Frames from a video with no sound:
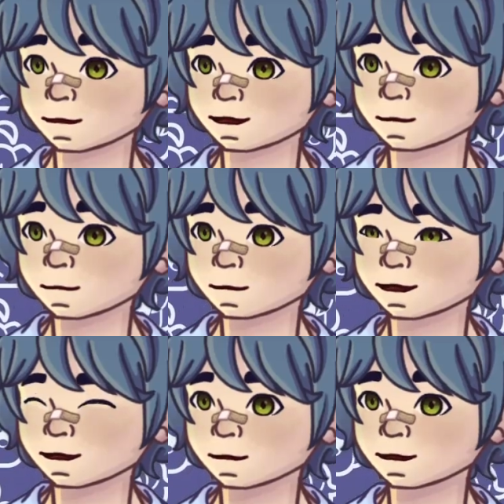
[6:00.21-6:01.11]
like the
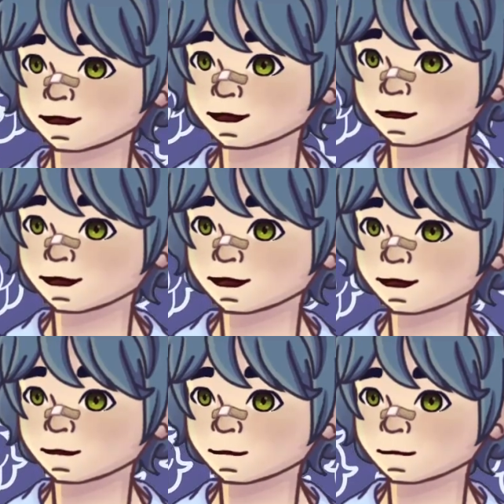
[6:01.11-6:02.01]
fan designs and
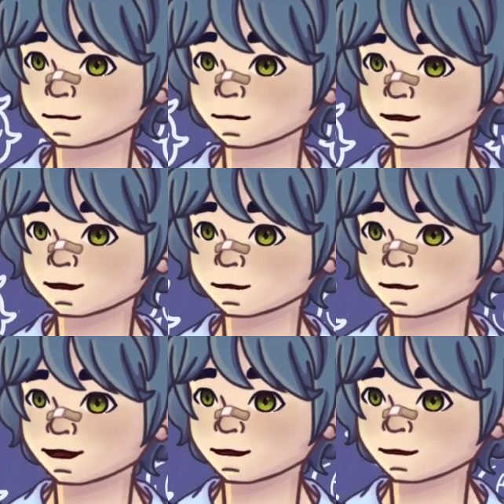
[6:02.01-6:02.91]
photos I
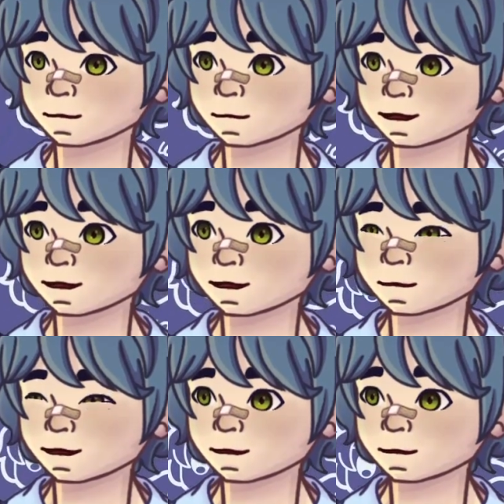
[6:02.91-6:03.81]
referenced in the
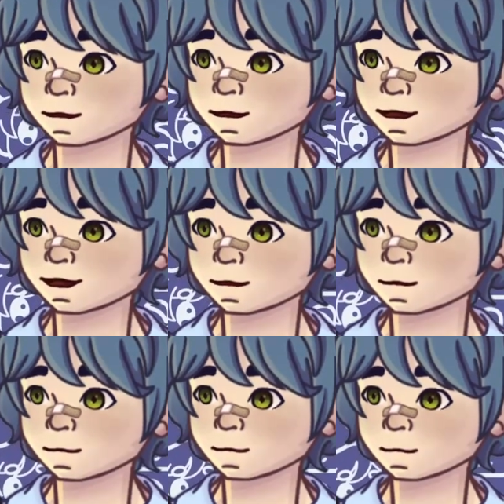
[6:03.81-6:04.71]
description below,
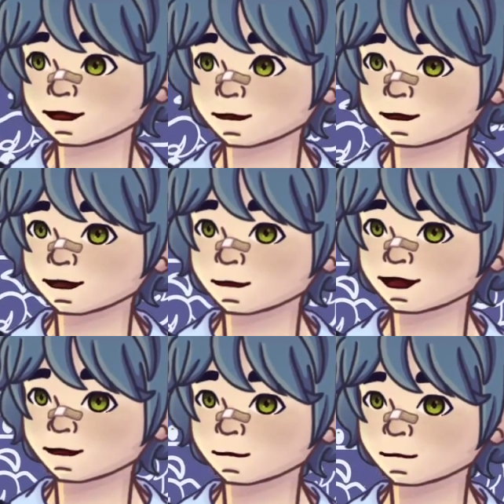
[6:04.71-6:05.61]
so please
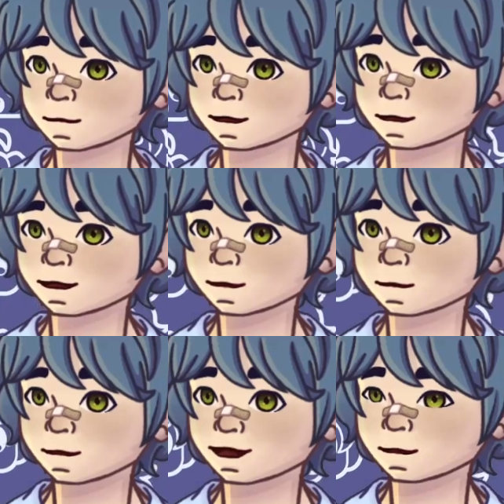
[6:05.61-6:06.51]
go check them out
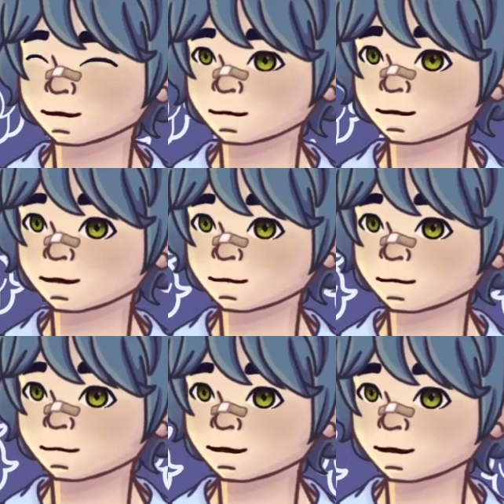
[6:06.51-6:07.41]
yourself if you're
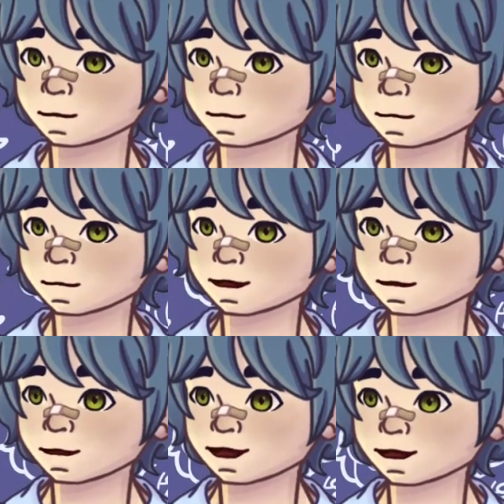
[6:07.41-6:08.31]
interested.
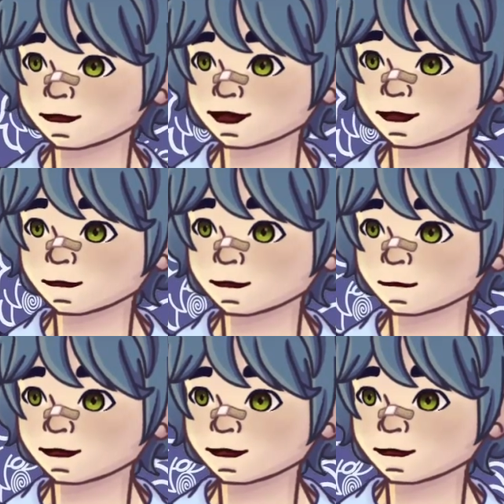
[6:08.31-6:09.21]
Because I am not an
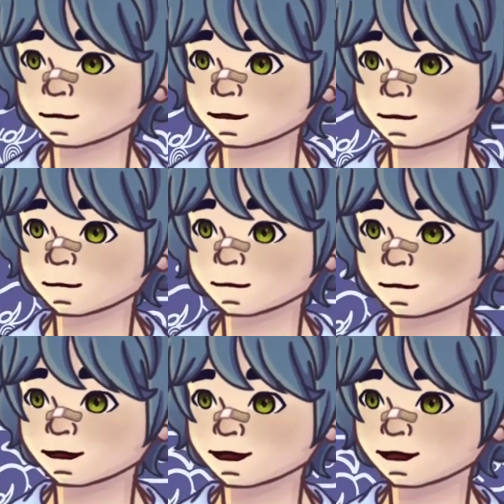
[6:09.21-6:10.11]
expert in character
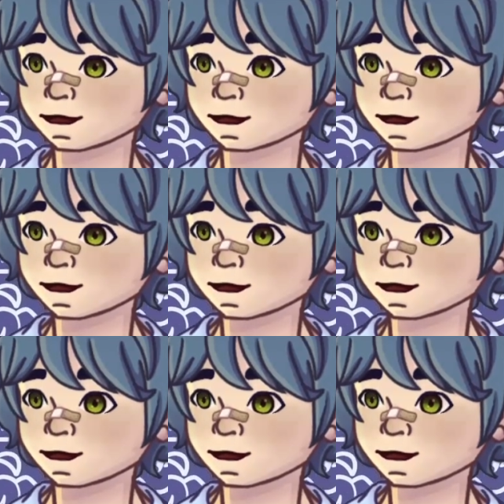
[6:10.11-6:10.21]
design,